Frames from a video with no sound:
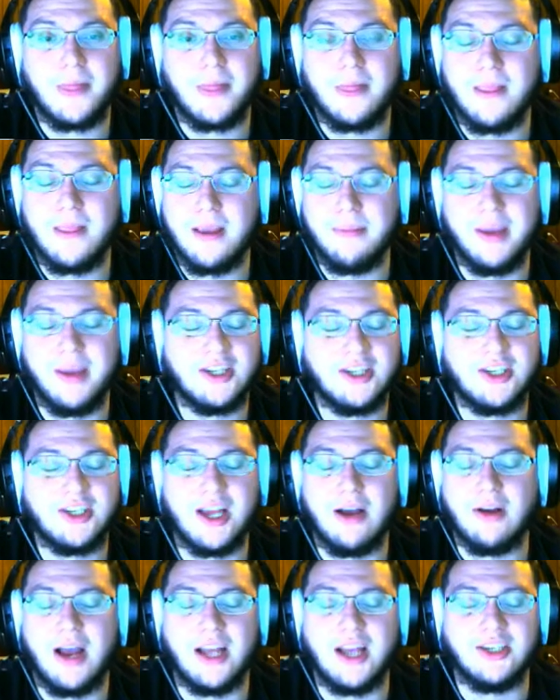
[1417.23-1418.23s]

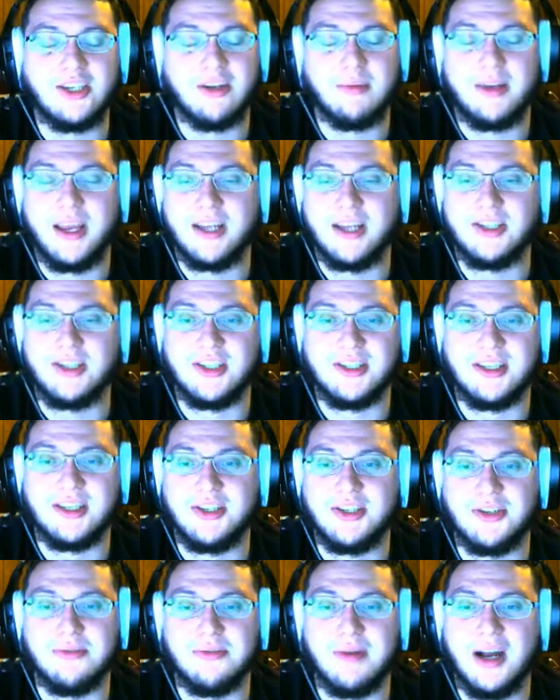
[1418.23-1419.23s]
Mienshao High Jump Kick just did
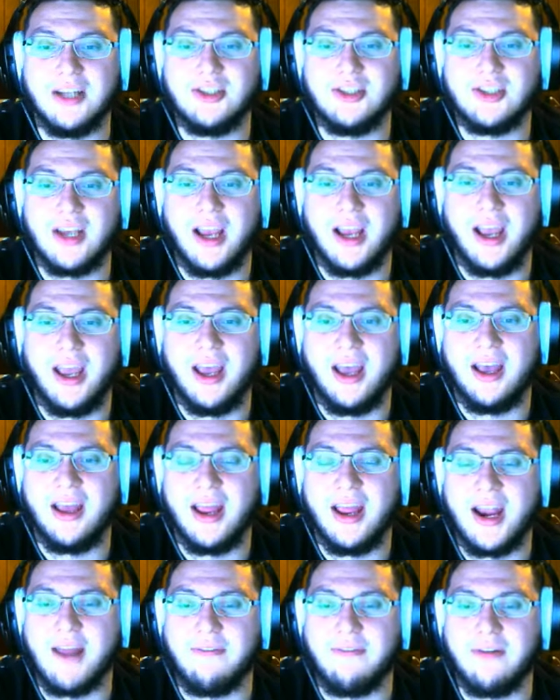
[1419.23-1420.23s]
too much,
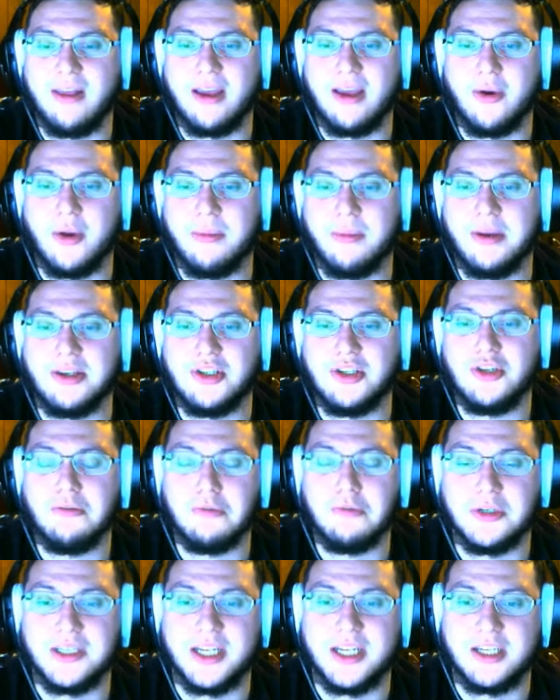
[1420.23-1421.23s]
and I feel like it would have been too
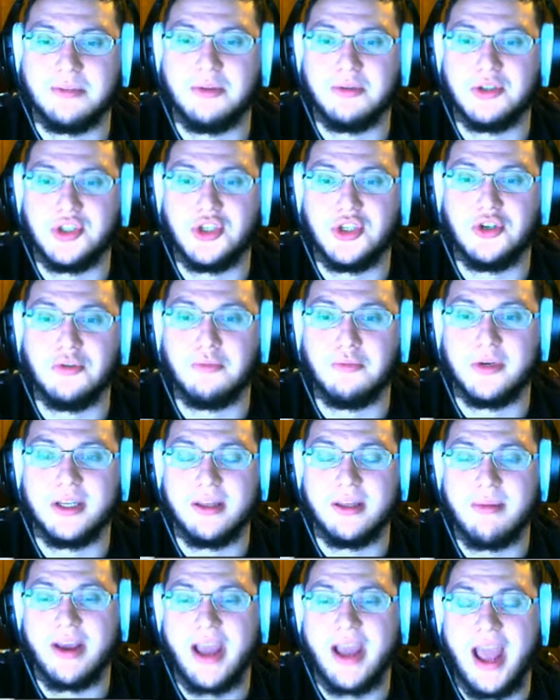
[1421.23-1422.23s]
predictable to bring
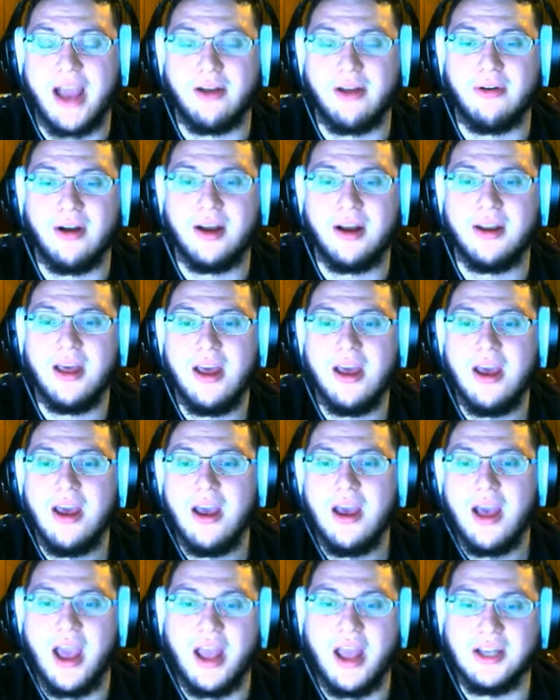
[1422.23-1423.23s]
the Mega Aggron,
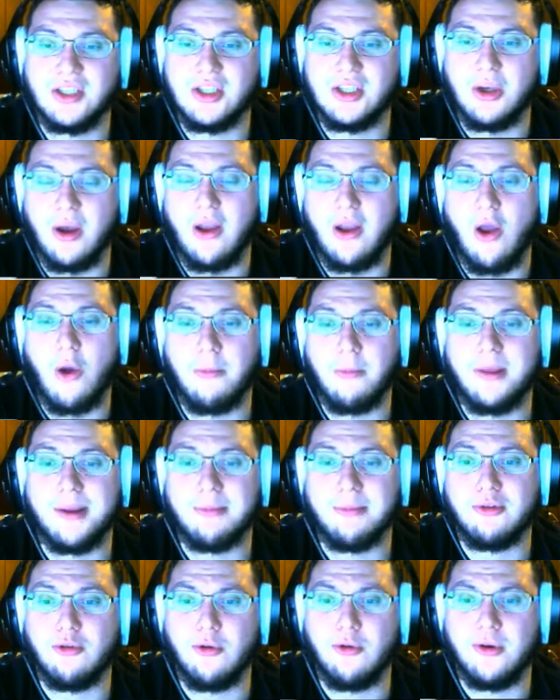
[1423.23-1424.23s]
and so I hope that
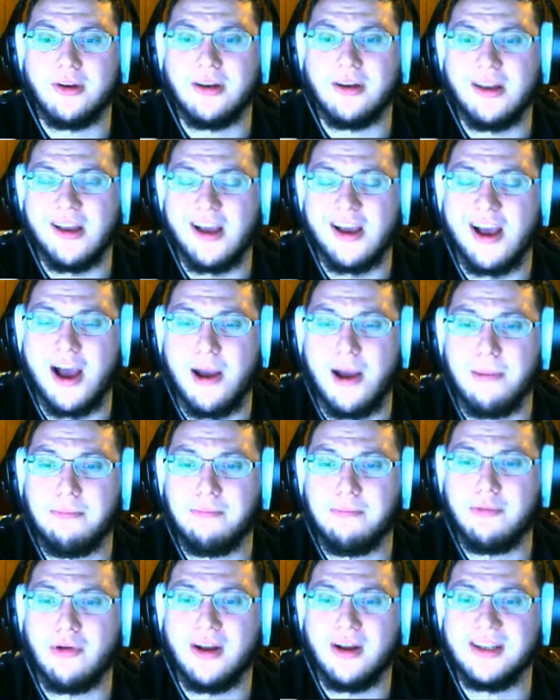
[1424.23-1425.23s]
I'm throwing
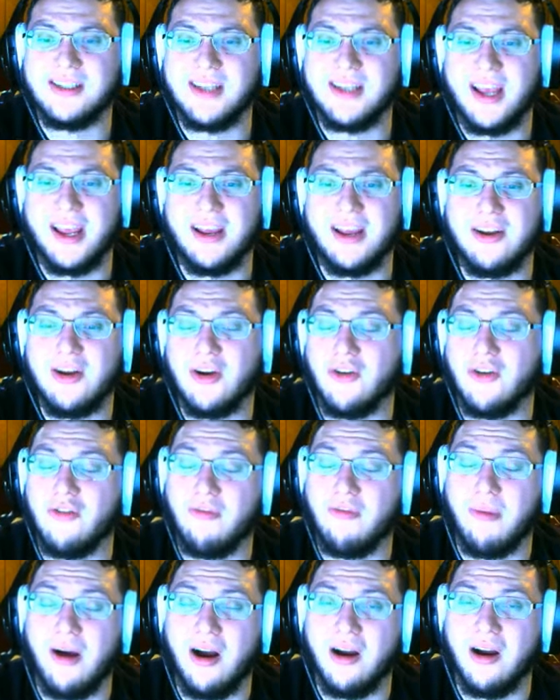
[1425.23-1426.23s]
Prez a
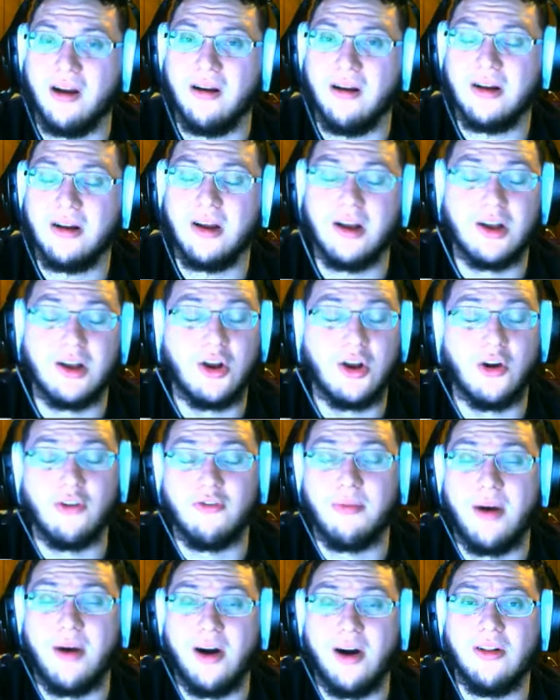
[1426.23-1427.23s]

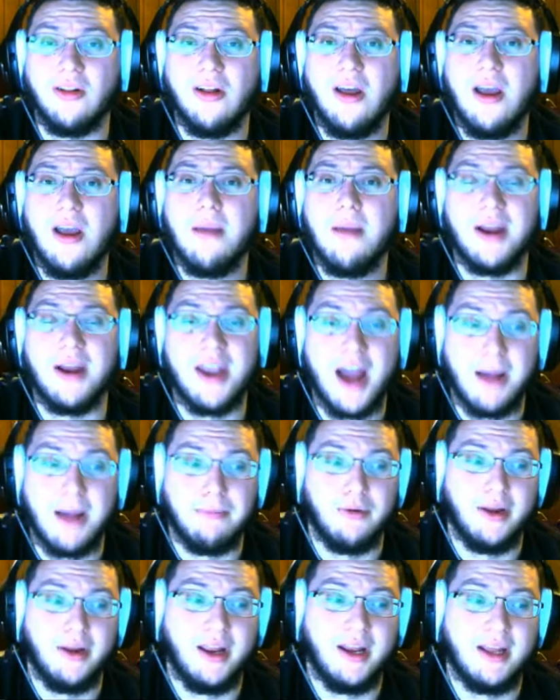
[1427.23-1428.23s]
curveball by not
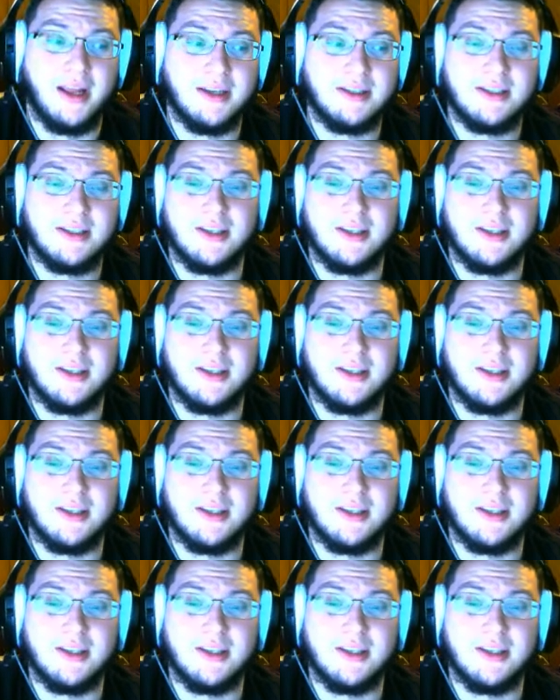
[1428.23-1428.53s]
bringing it.